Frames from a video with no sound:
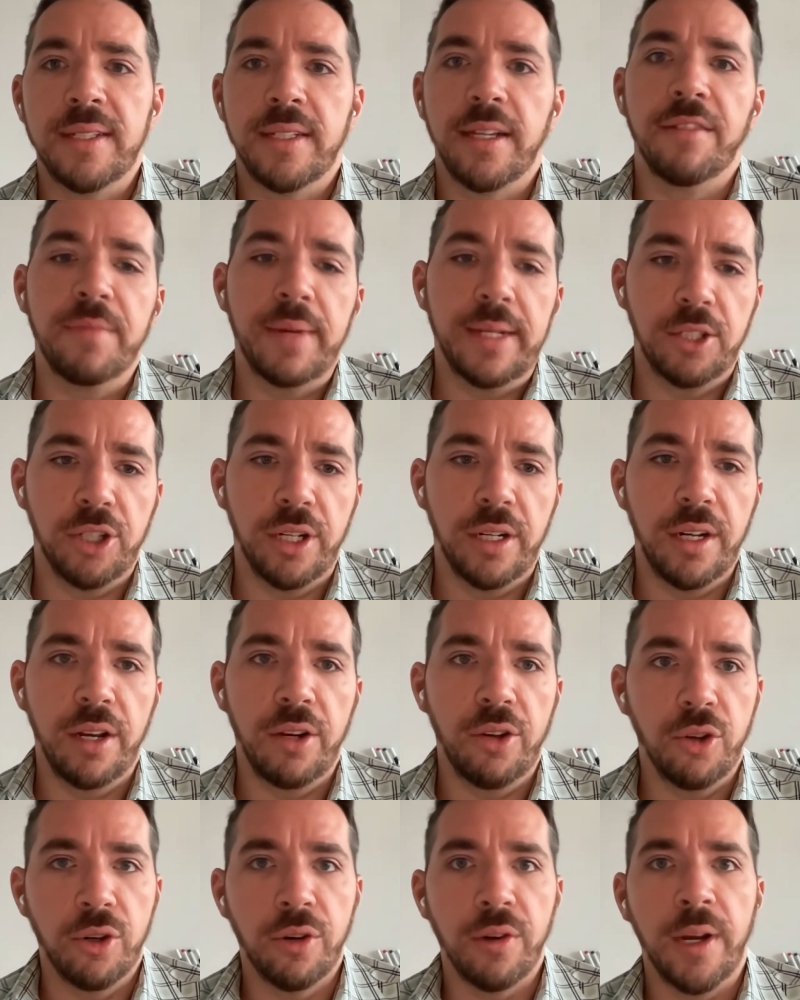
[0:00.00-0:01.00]
as I've mentioned,
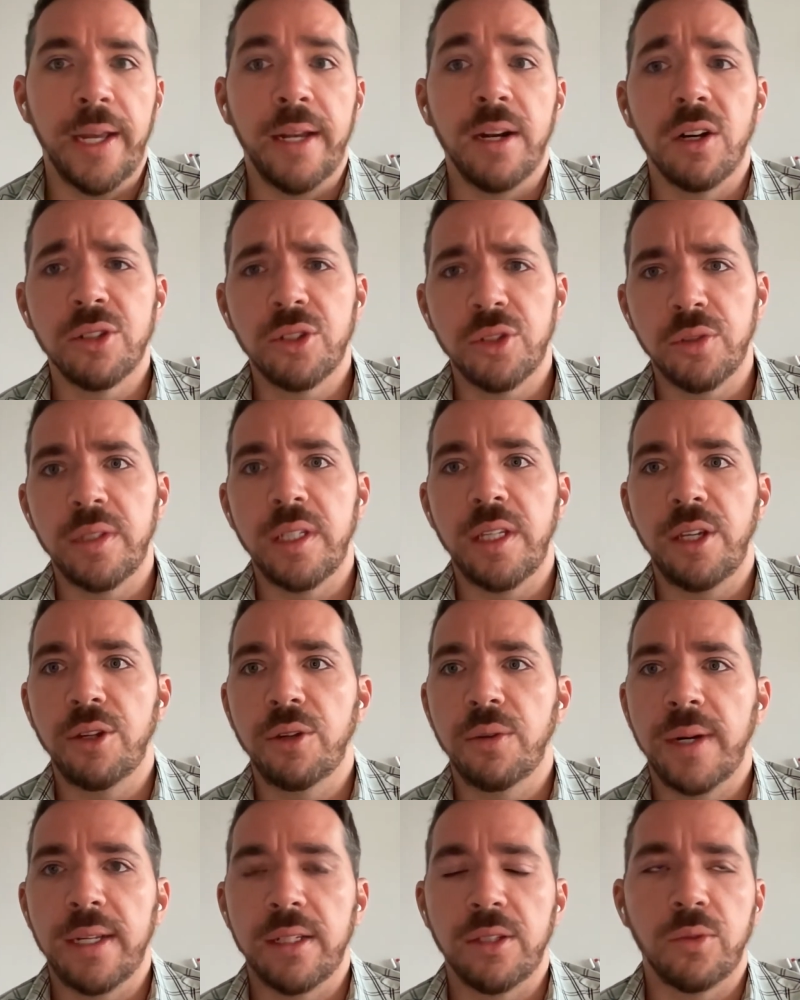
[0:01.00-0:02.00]
in Ukraine, also in the
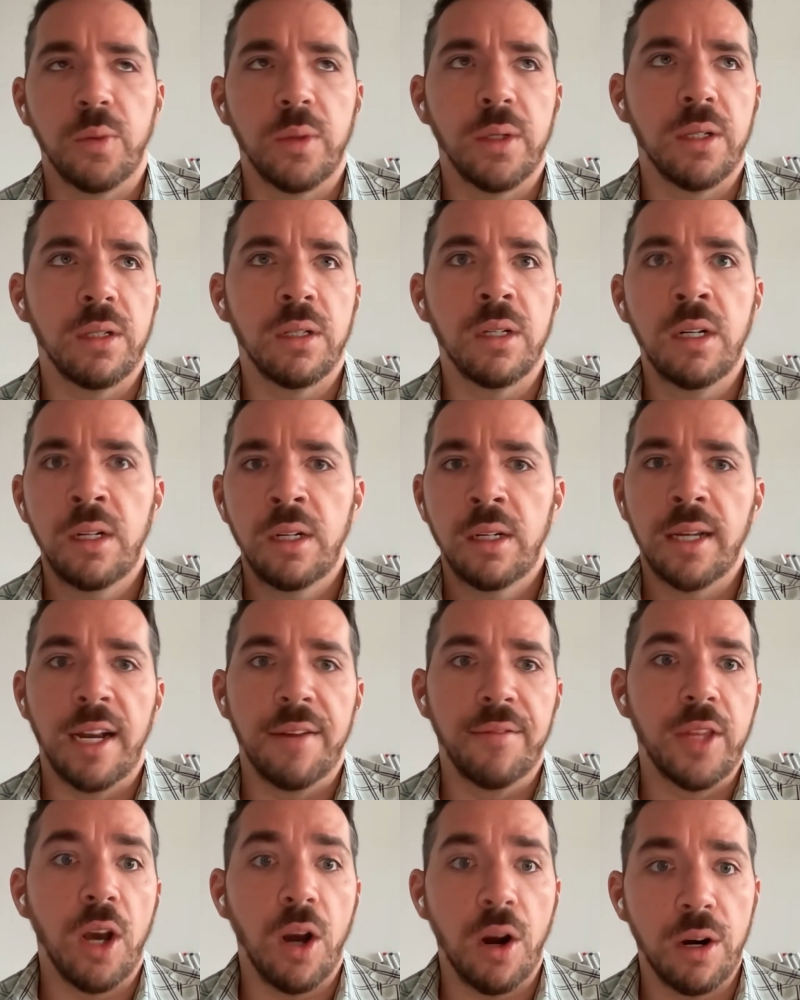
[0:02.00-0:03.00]
U.S., we're kind
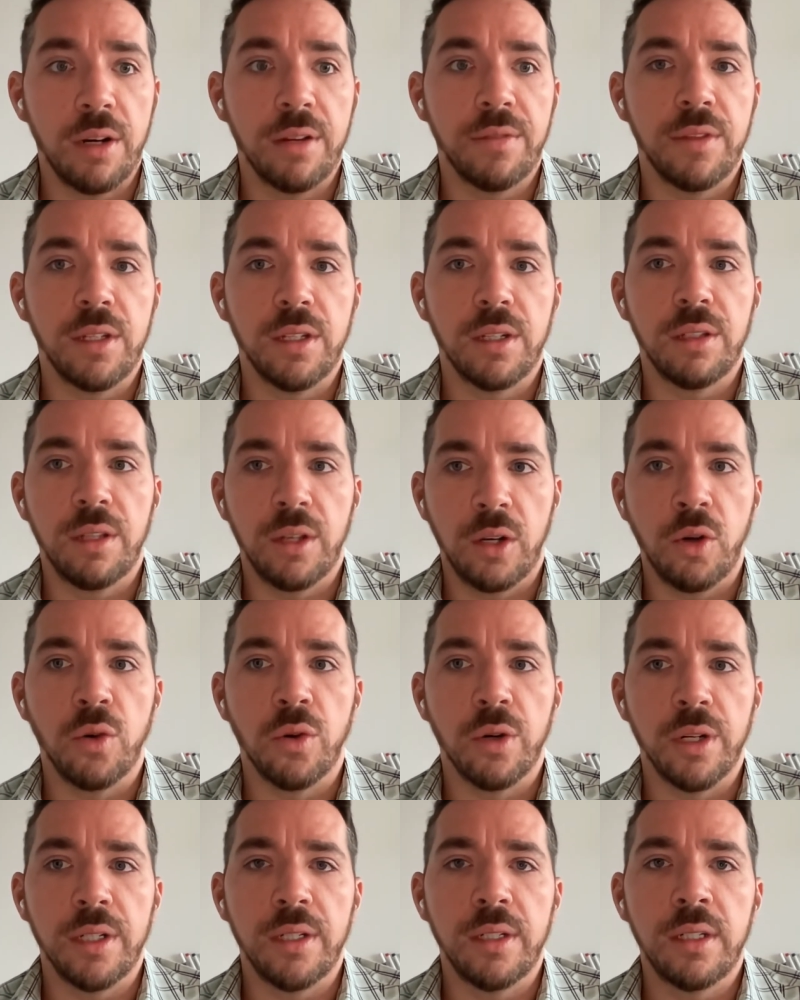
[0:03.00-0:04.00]
of in the heart of the
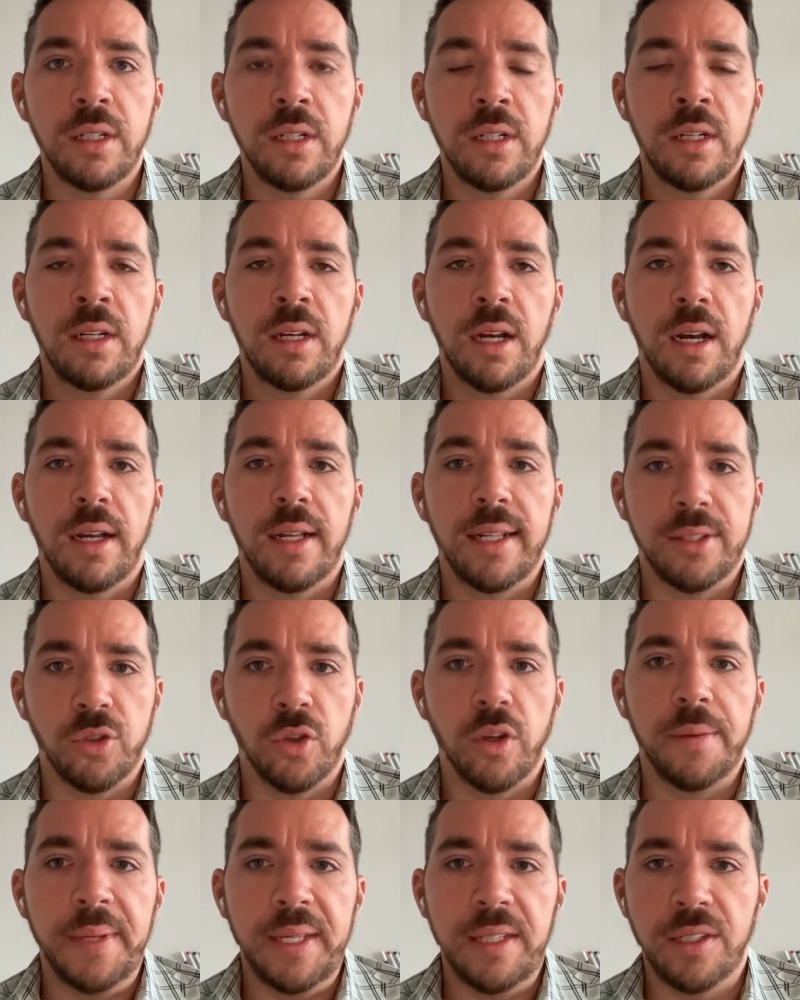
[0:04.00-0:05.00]
corn and
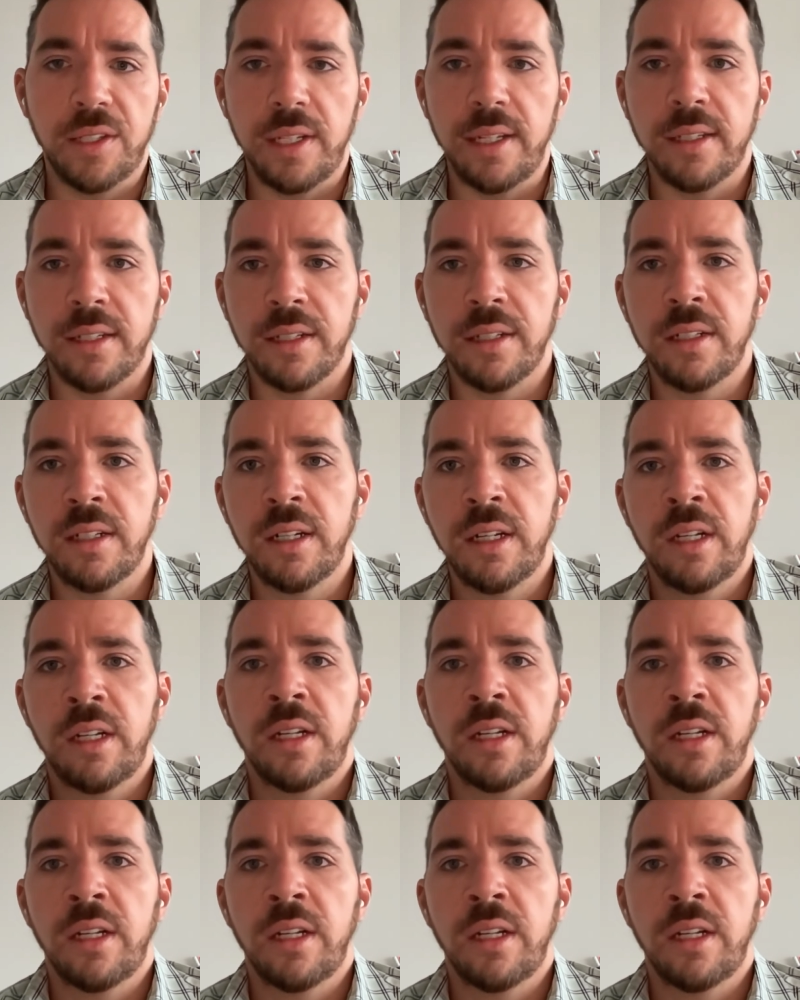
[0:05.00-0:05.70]
soybean season.